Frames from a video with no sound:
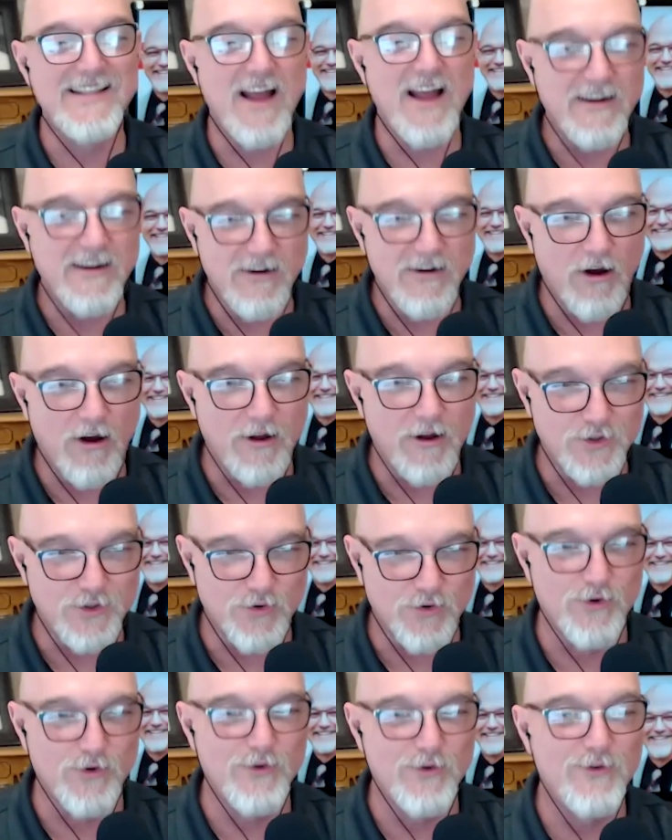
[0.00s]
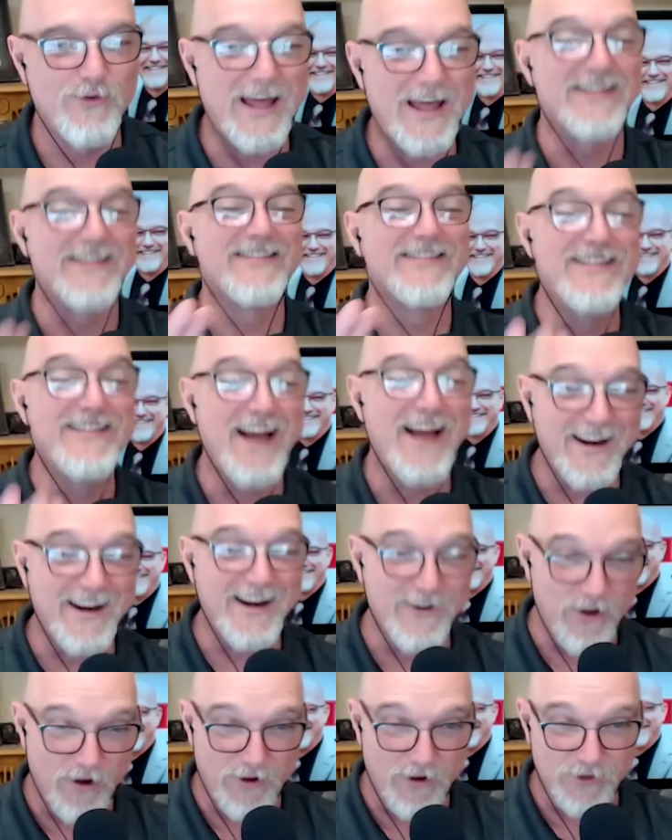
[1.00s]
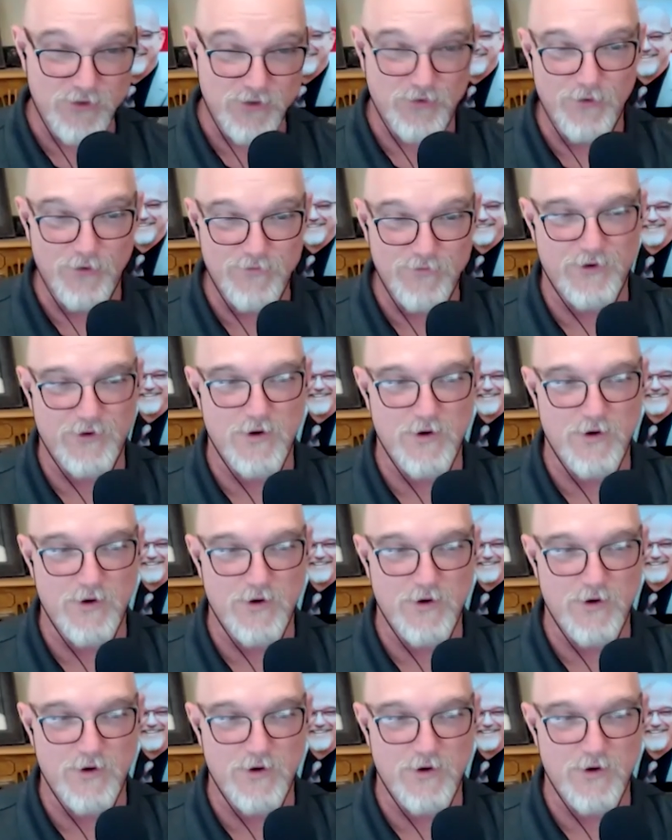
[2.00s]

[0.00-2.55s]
is not at all true. That is not at all true.